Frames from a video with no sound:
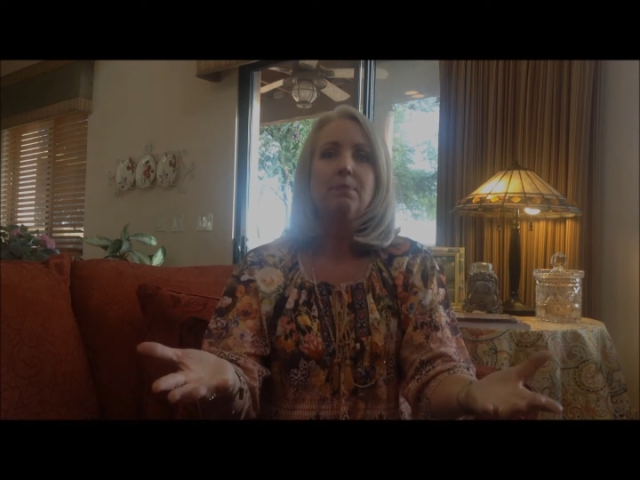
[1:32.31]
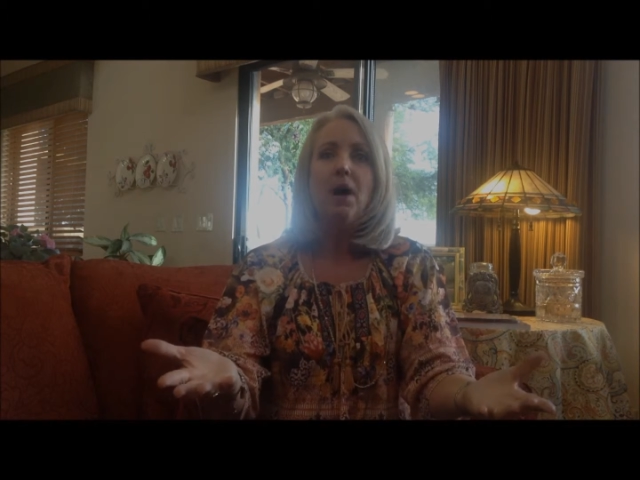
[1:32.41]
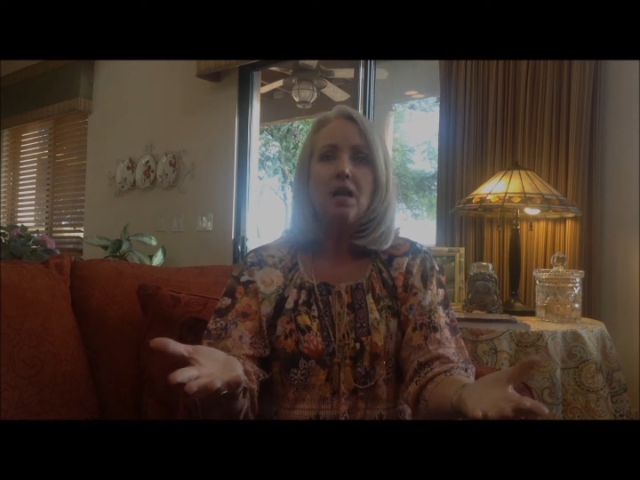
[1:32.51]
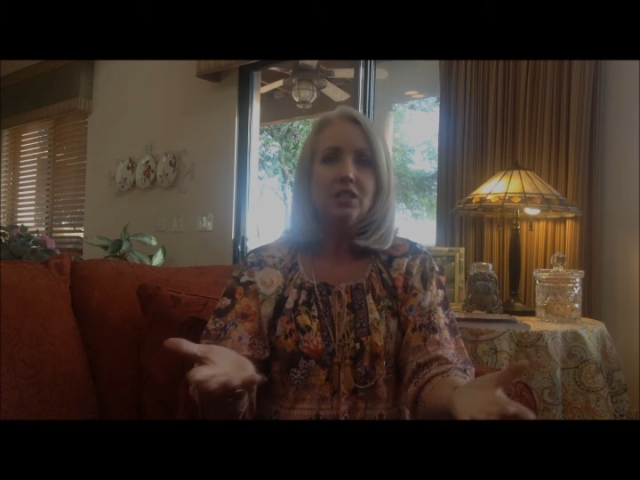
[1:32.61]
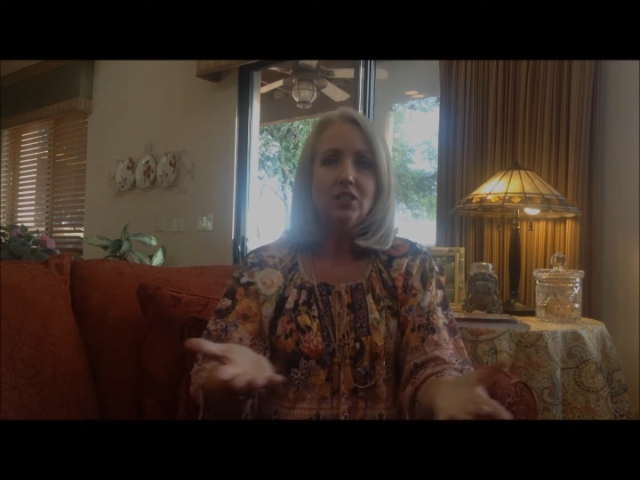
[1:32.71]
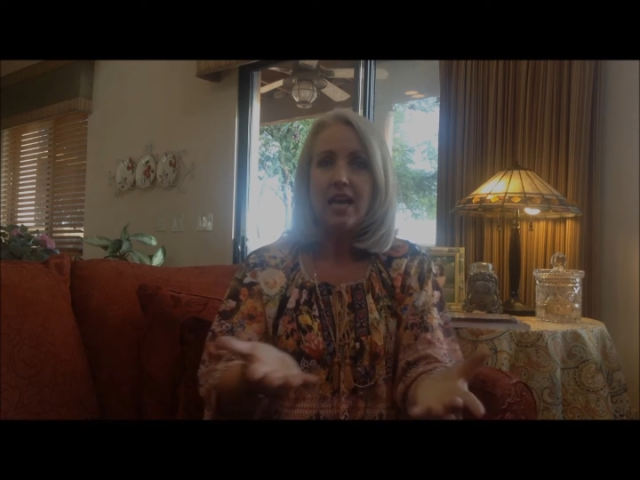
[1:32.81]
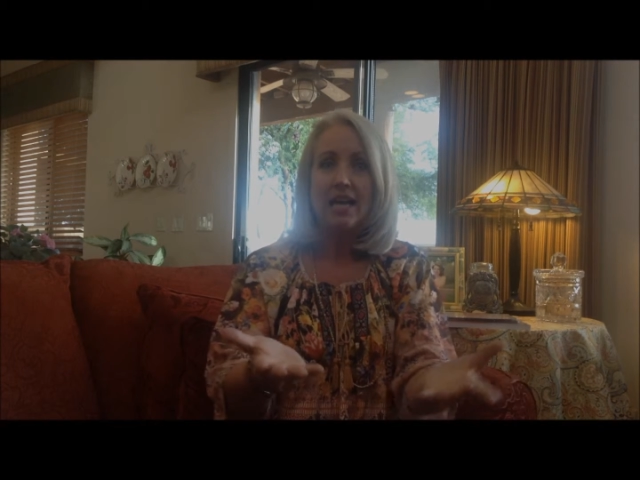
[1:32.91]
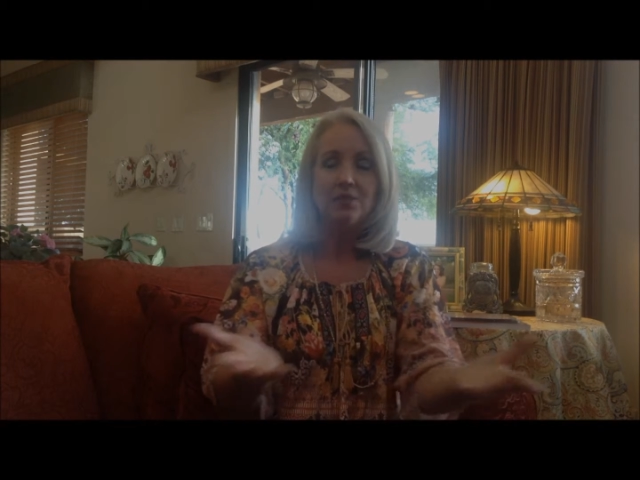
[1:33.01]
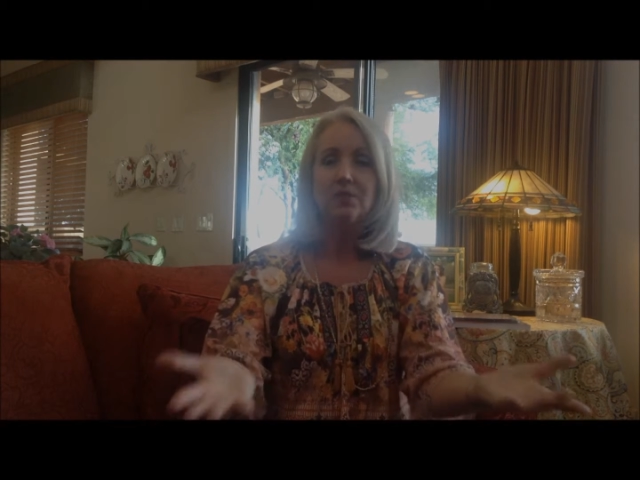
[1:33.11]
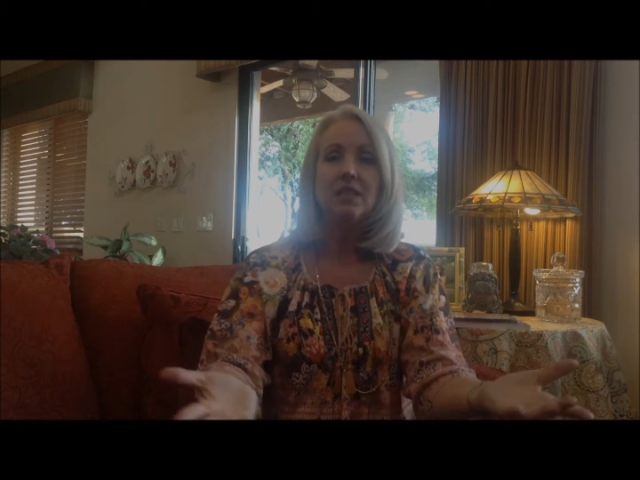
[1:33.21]

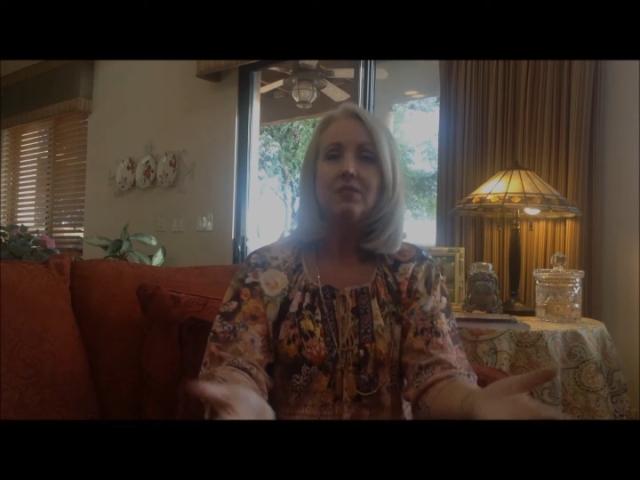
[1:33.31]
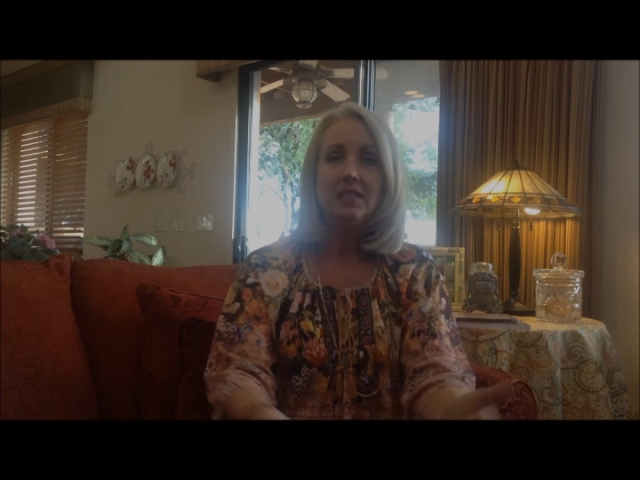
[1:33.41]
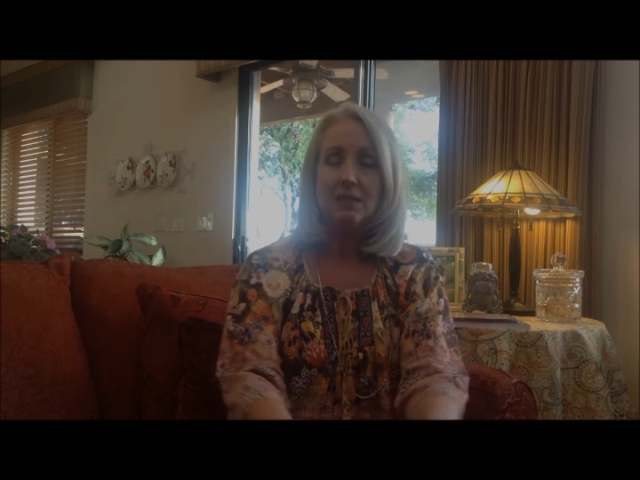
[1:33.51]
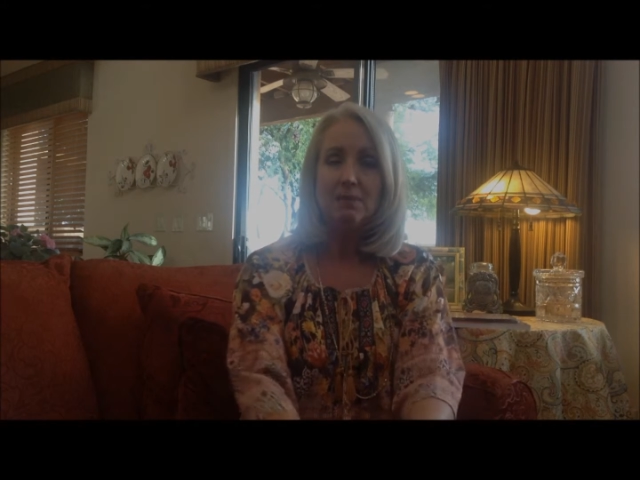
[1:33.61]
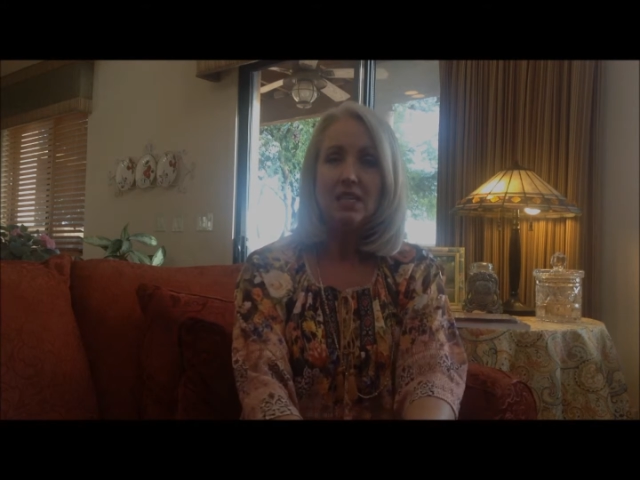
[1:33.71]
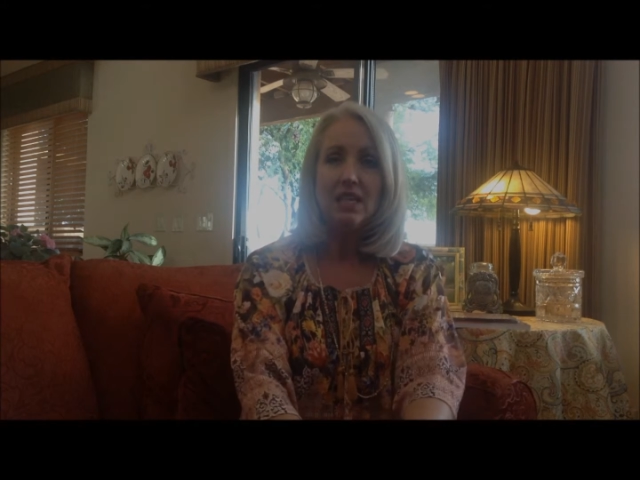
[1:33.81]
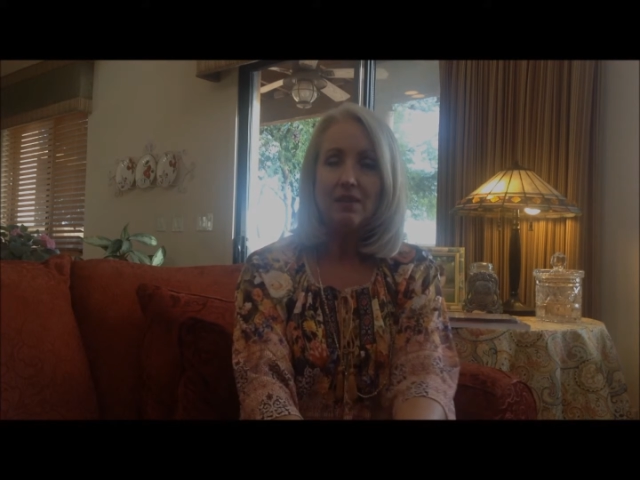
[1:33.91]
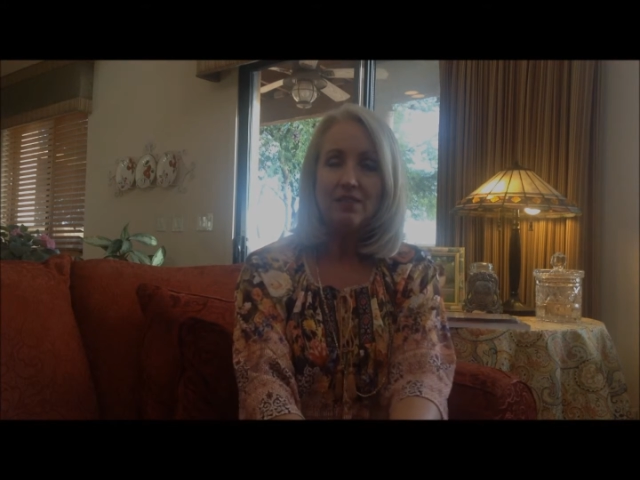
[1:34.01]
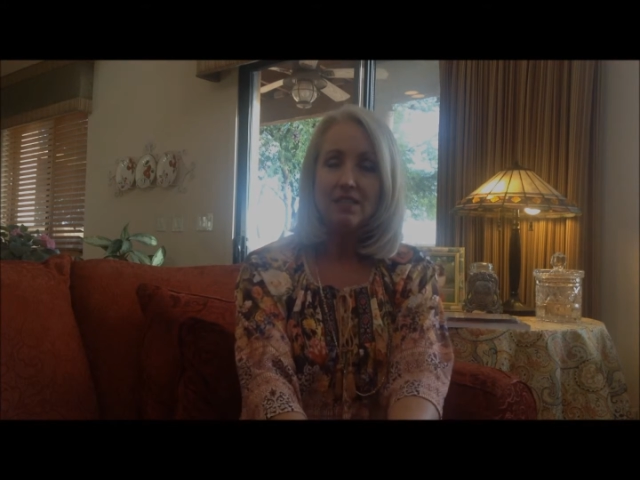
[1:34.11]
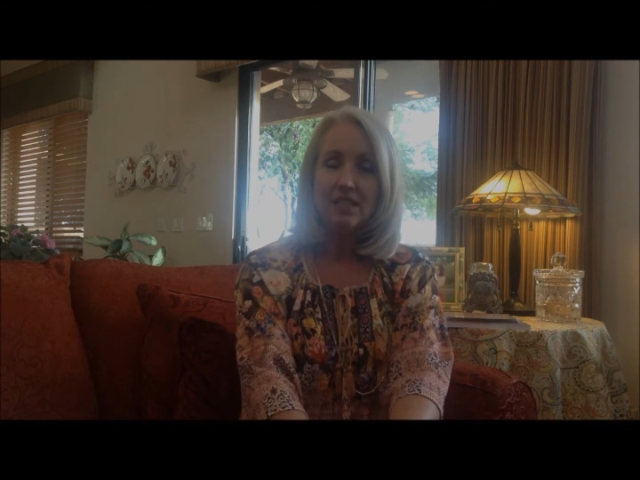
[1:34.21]
apologized or given him
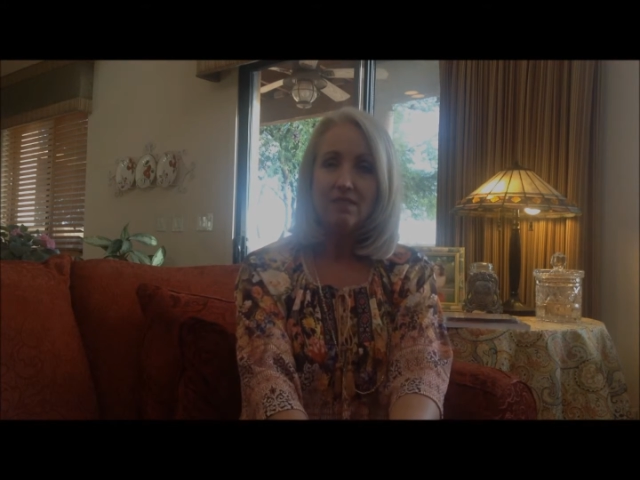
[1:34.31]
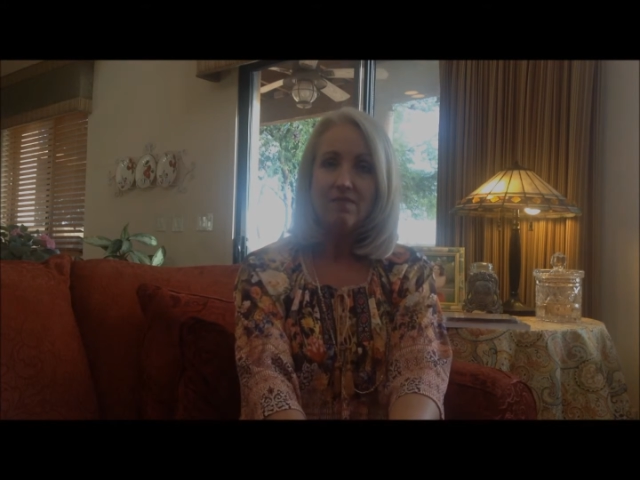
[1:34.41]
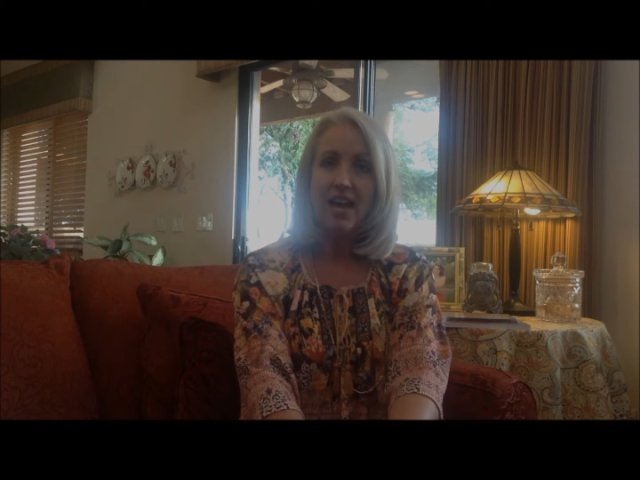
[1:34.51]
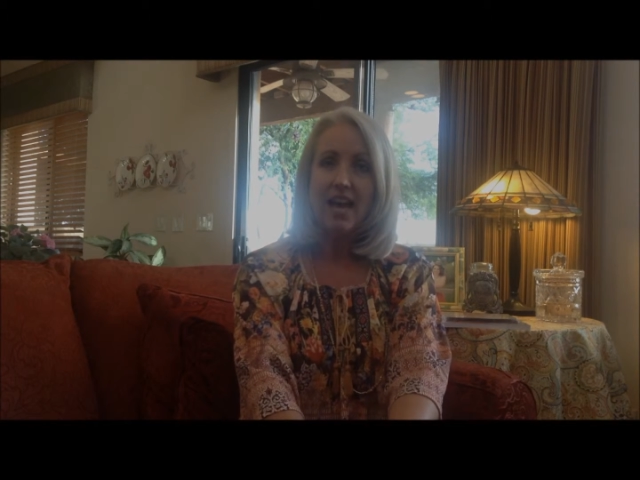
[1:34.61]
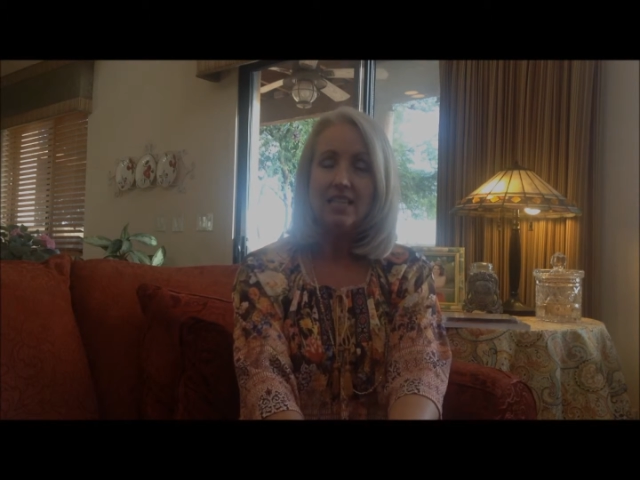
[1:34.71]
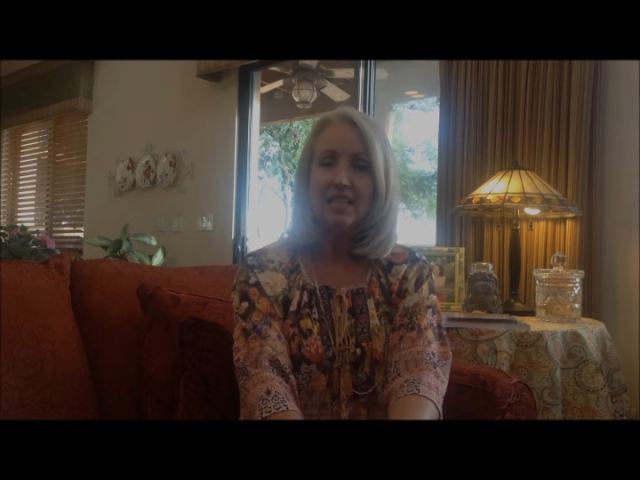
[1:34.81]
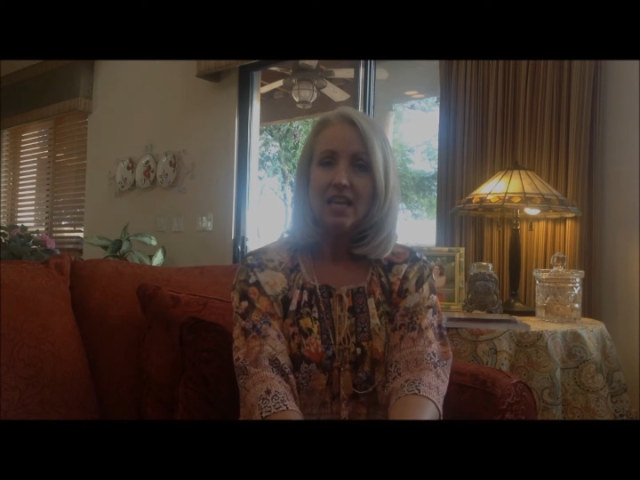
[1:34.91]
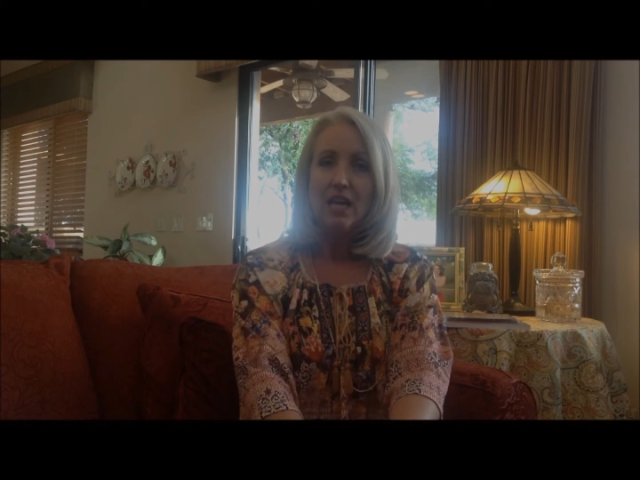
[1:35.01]
gifts, in fact,